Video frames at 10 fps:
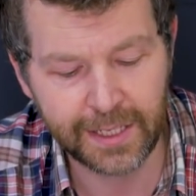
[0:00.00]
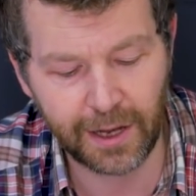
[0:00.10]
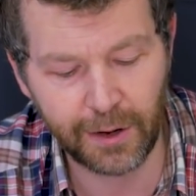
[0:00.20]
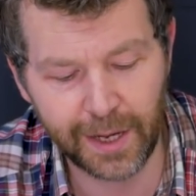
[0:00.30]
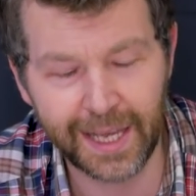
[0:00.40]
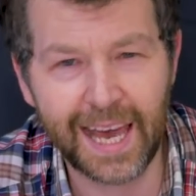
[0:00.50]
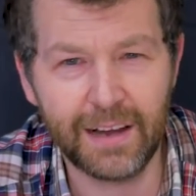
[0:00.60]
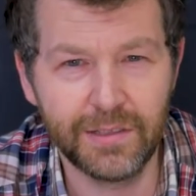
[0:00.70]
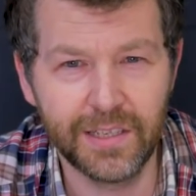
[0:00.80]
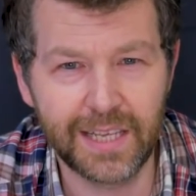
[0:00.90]
So it
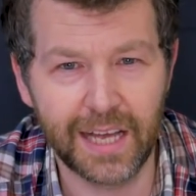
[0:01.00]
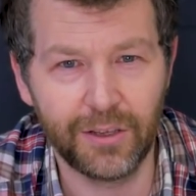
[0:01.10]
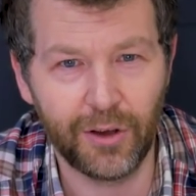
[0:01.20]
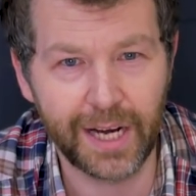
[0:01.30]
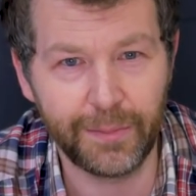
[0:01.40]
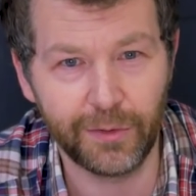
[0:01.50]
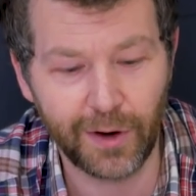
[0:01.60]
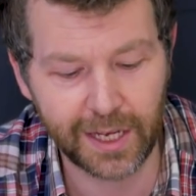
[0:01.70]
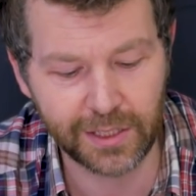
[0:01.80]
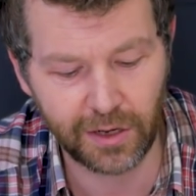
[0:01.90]
counters that dynamic
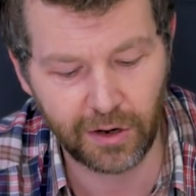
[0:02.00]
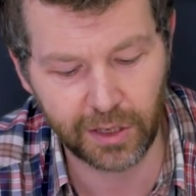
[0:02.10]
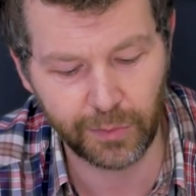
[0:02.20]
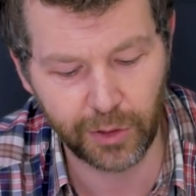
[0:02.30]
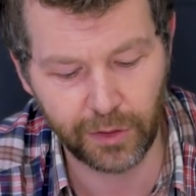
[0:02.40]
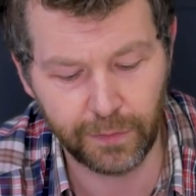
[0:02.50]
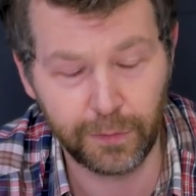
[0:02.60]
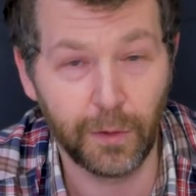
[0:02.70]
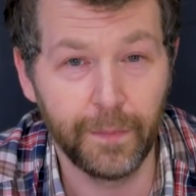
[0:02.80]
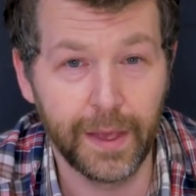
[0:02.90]
range argument
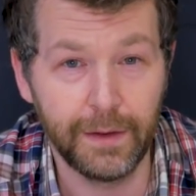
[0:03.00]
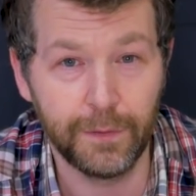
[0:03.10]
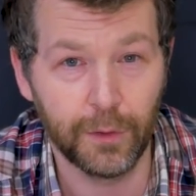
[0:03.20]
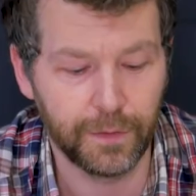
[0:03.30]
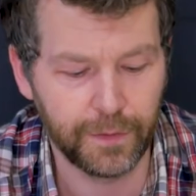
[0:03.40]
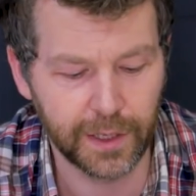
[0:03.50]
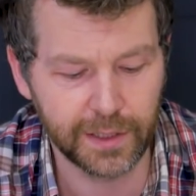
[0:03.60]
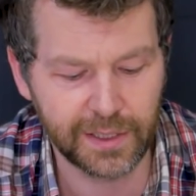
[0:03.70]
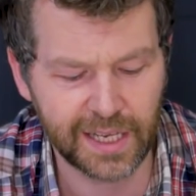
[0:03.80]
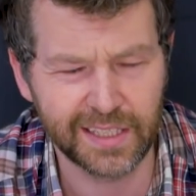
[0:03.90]
from the 4/3
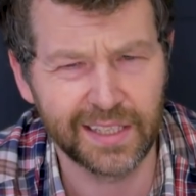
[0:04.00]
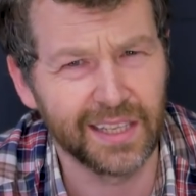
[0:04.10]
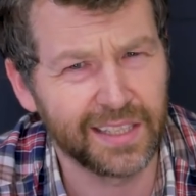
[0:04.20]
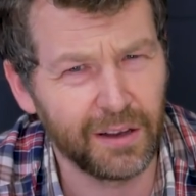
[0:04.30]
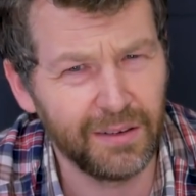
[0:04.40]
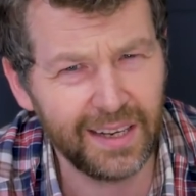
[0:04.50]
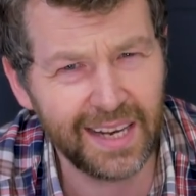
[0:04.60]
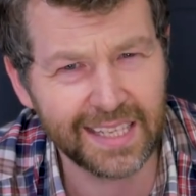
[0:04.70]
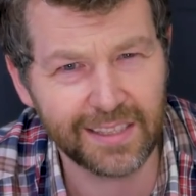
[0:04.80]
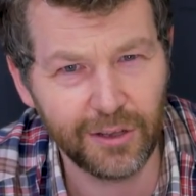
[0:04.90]
sensor. So
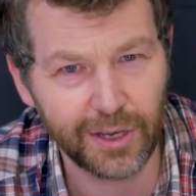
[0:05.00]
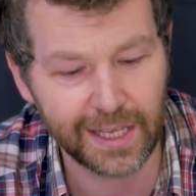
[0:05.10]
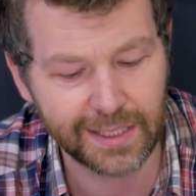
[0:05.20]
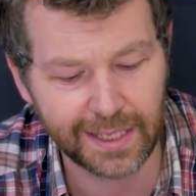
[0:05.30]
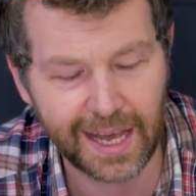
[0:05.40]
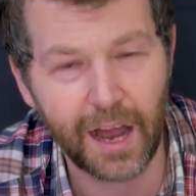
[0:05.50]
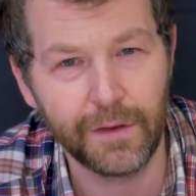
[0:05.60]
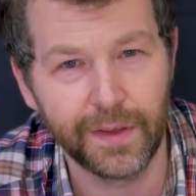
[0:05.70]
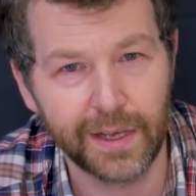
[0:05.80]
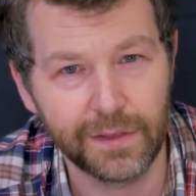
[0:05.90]
let's look into that
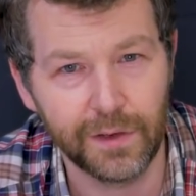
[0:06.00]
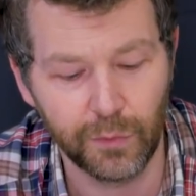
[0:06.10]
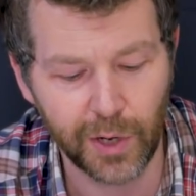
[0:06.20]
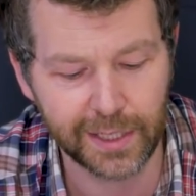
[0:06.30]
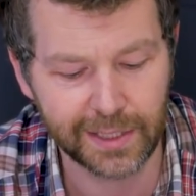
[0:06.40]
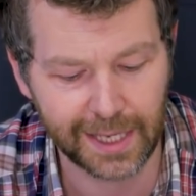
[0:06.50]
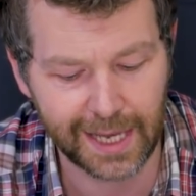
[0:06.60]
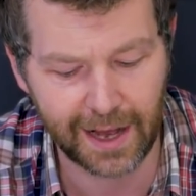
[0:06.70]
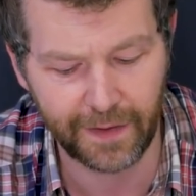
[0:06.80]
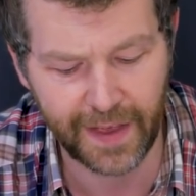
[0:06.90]
over the next few weeks, see
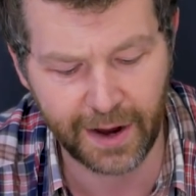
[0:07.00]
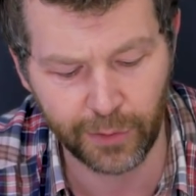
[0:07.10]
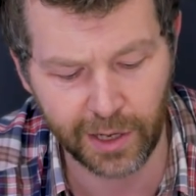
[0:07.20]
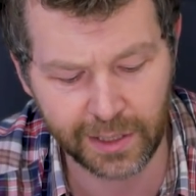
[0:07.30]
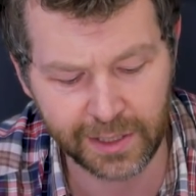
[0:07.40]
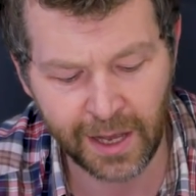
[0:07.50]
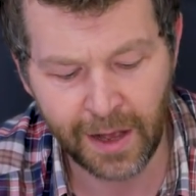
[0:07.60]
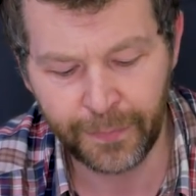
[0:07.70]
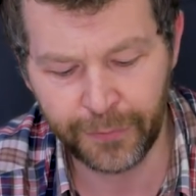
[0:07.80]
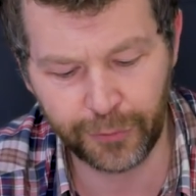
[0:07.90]
how that works.
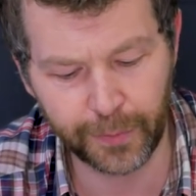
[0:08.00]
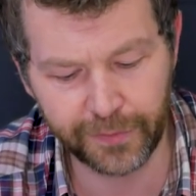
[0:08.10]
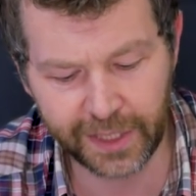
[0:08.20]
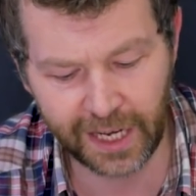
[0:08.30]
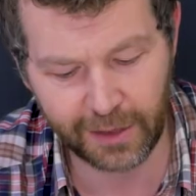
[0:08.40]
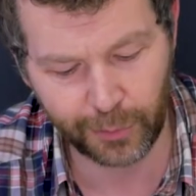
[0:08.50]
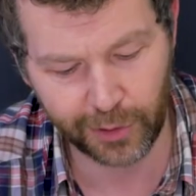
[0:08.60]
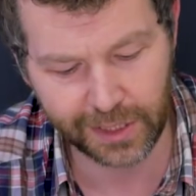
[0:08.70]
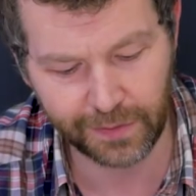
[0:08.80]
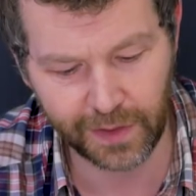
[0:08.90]
From a video
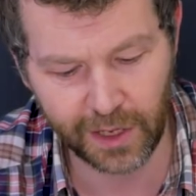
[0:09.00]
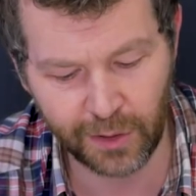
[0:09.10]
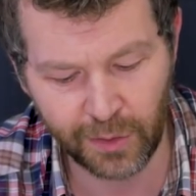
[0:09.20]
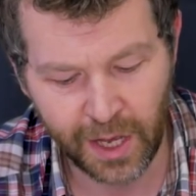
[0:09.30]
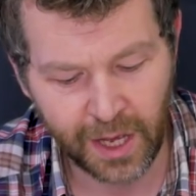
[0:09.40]
point of view,